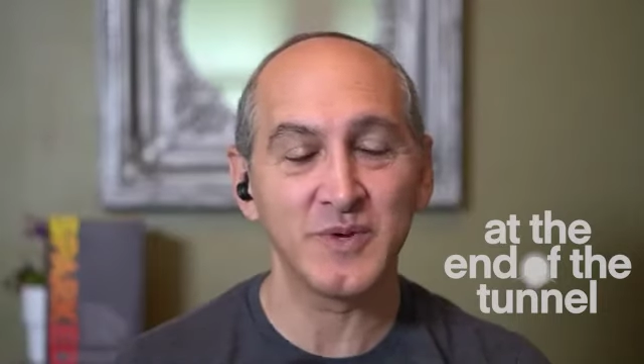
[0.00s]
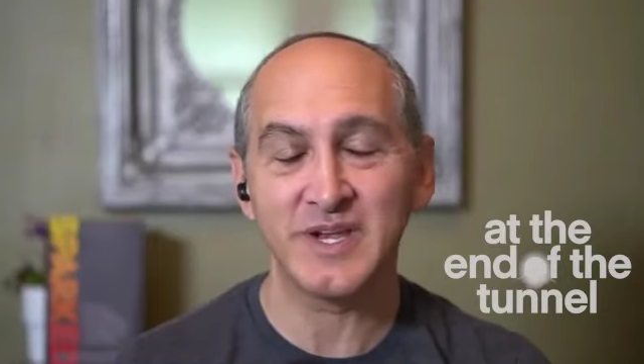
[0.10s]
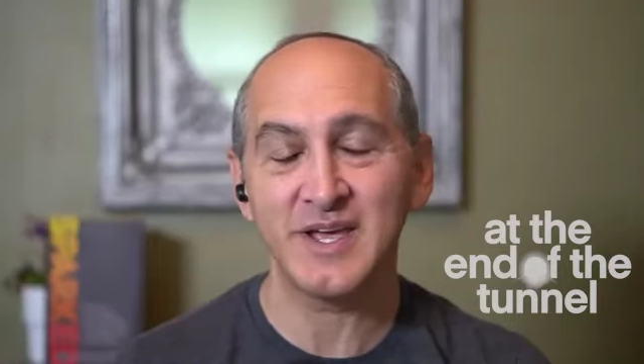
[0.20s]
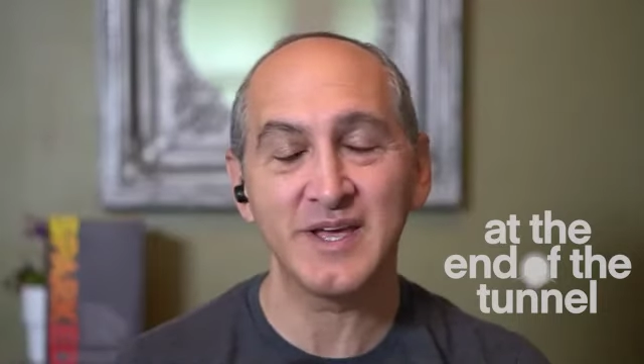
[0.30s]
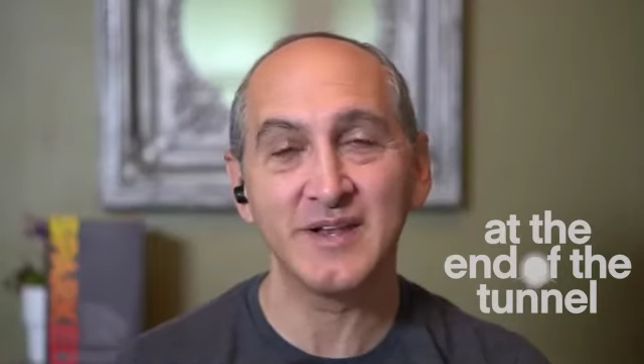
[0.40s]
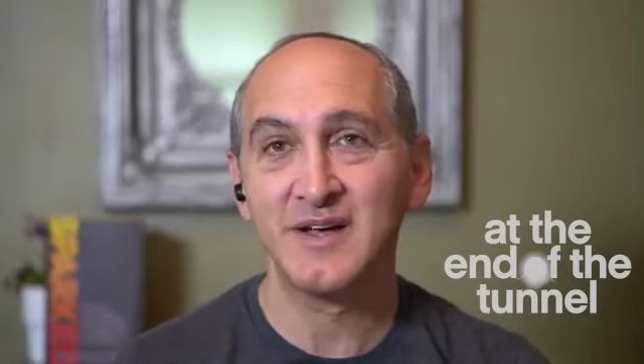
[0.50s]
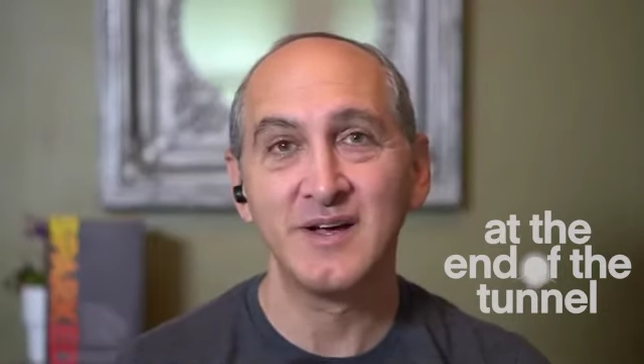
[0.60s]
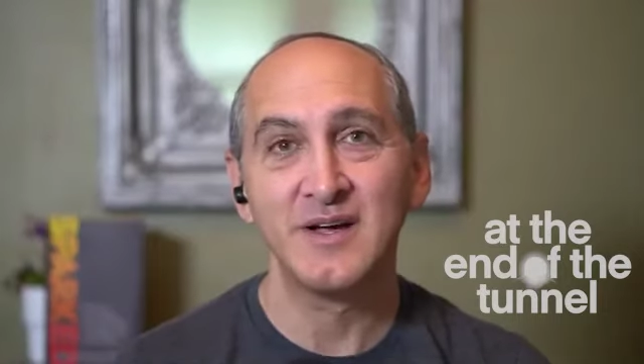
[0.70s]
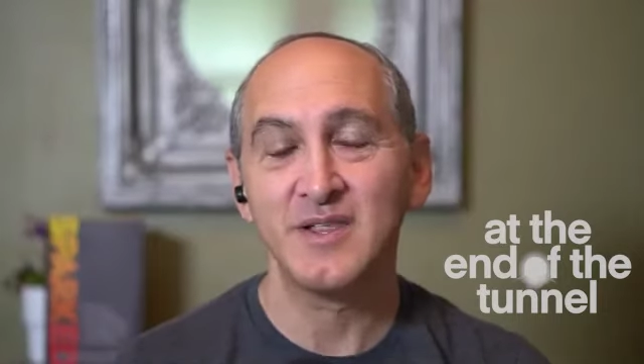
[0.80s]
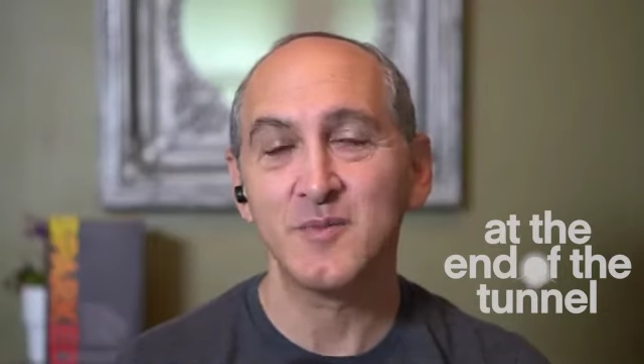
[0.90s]
we did,
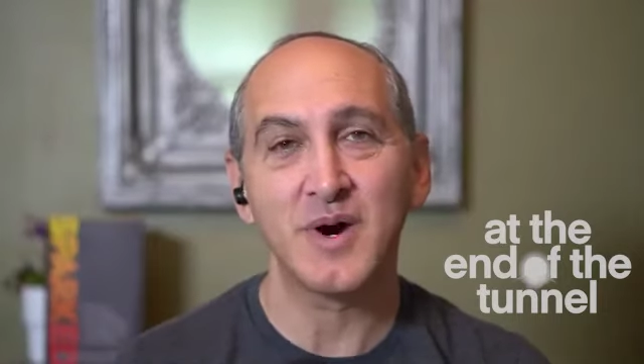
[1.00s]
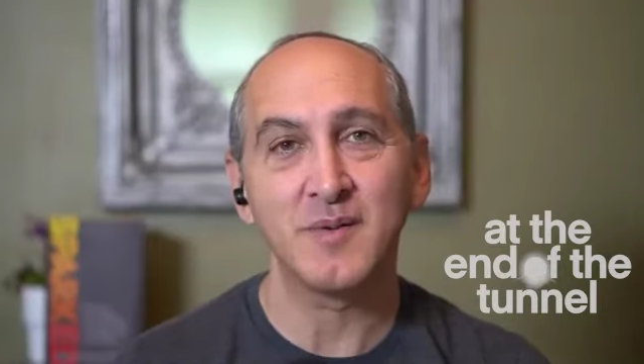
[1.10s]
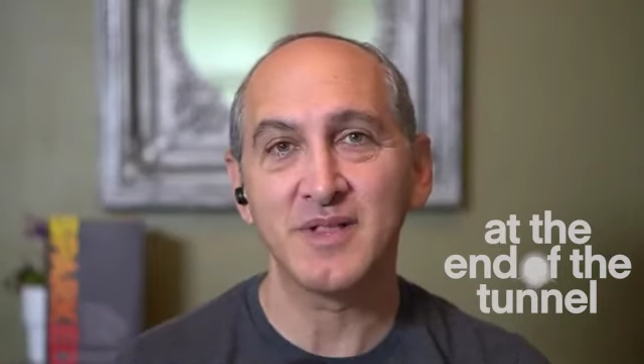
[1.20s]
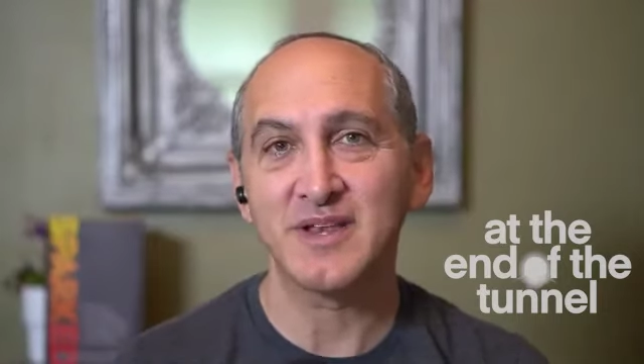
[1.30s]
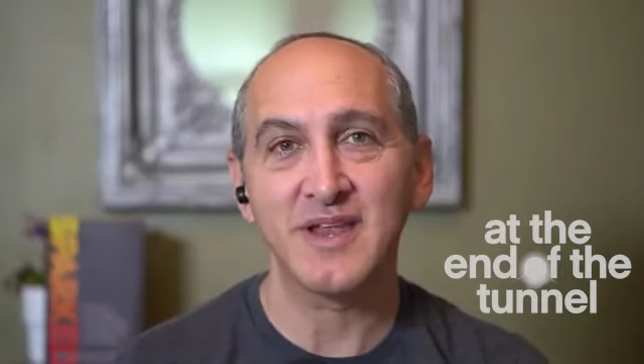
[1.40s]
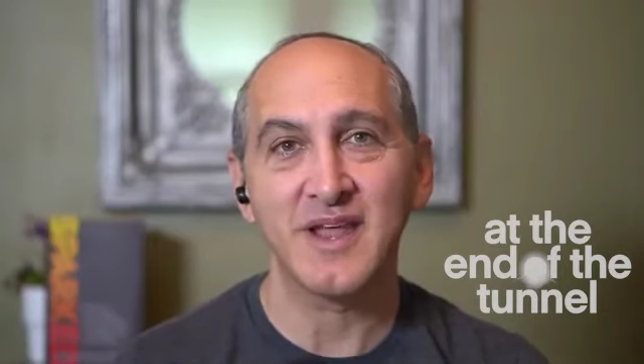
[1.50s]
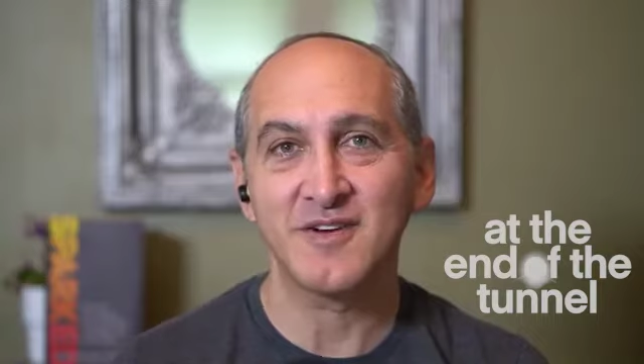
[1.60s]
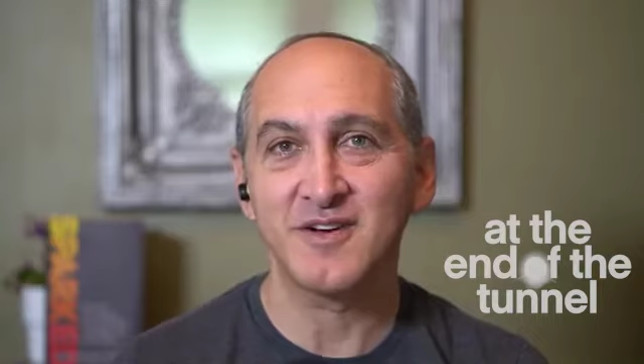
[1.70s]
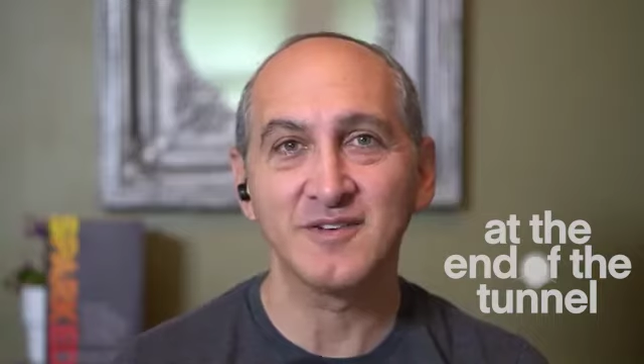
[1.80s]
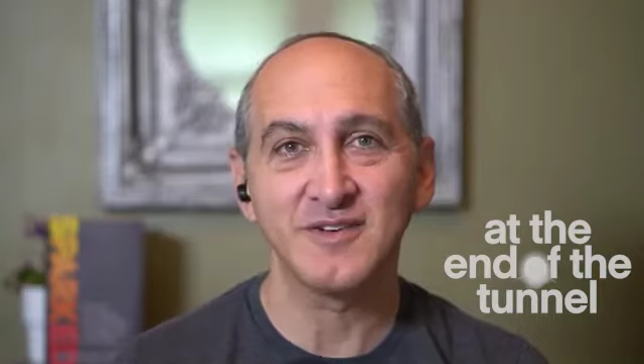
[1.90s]
the public
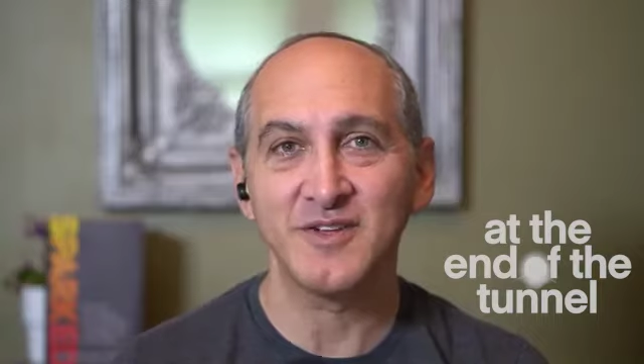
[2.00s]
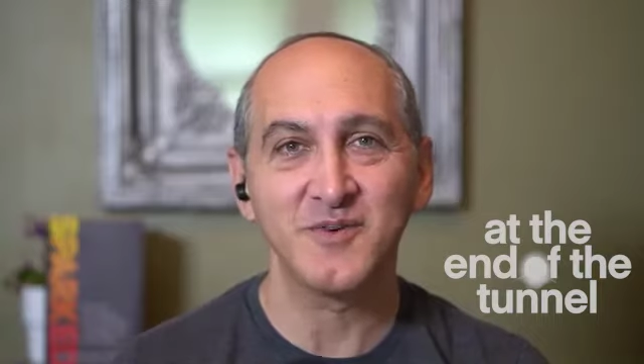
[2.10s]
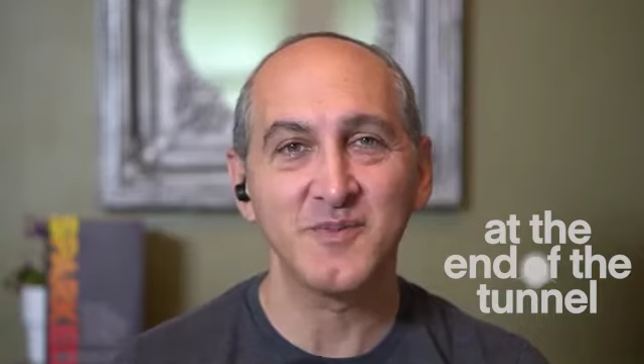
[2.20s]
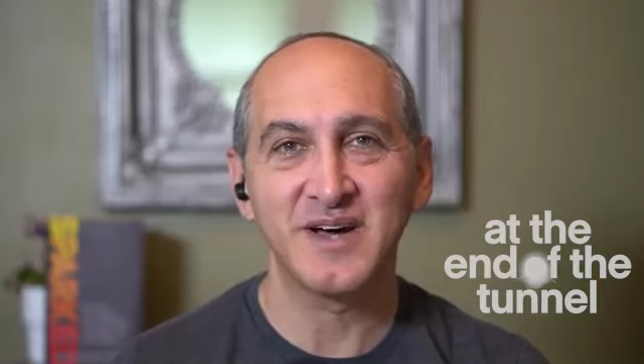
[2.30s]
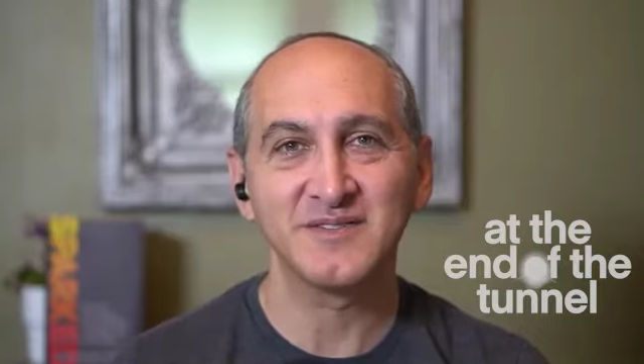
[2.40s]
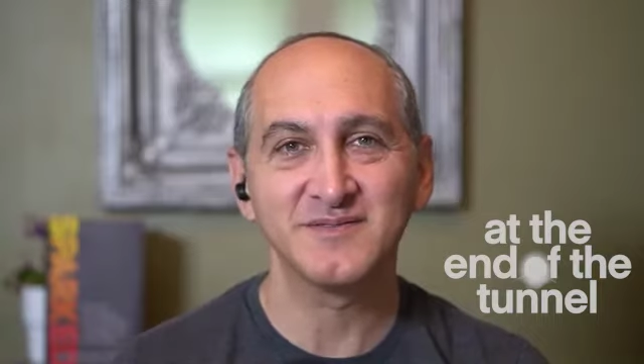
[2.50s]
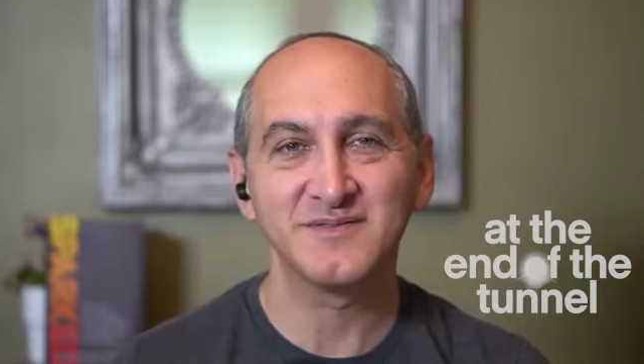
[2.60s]
never knew about.